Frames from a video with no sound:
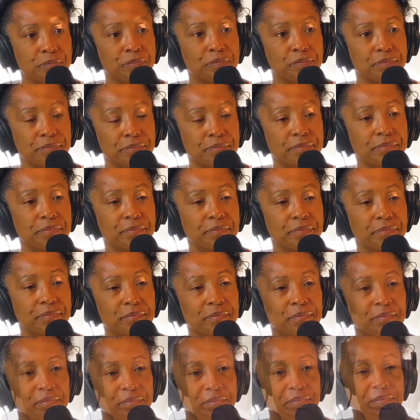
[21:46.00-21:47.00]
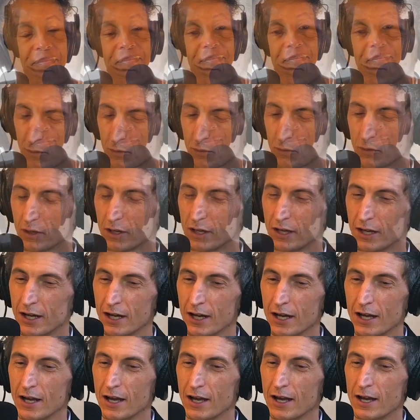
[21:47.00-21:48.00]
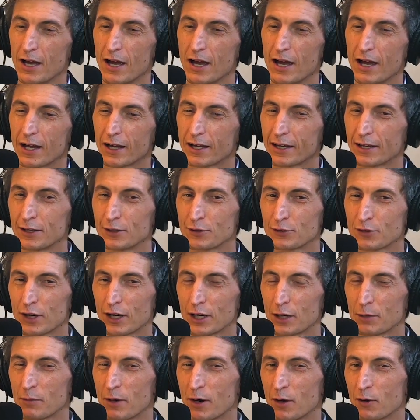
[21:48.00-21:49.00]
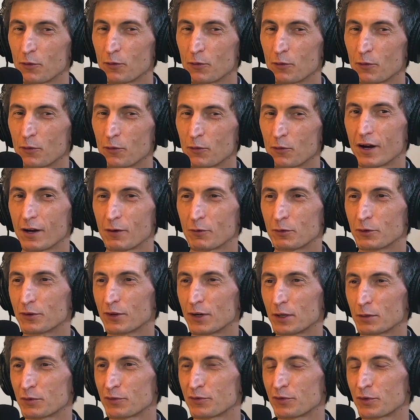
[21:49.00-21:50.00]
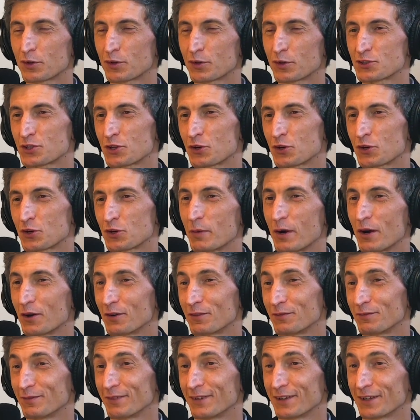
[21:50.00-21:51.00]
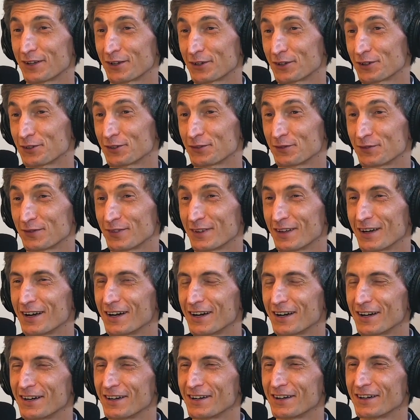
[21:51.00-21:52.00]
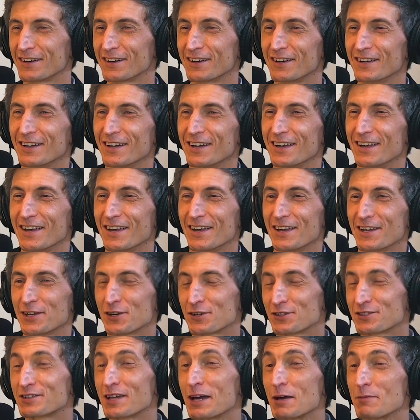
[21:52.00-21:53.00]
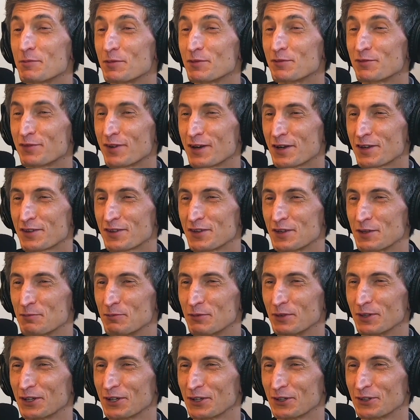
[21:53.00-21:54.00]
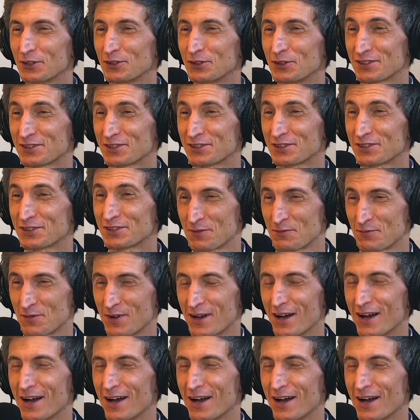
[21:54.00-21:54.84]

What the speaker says: That's really fascinating. So can you talk about, we talked before the show about your tepid faith in the political system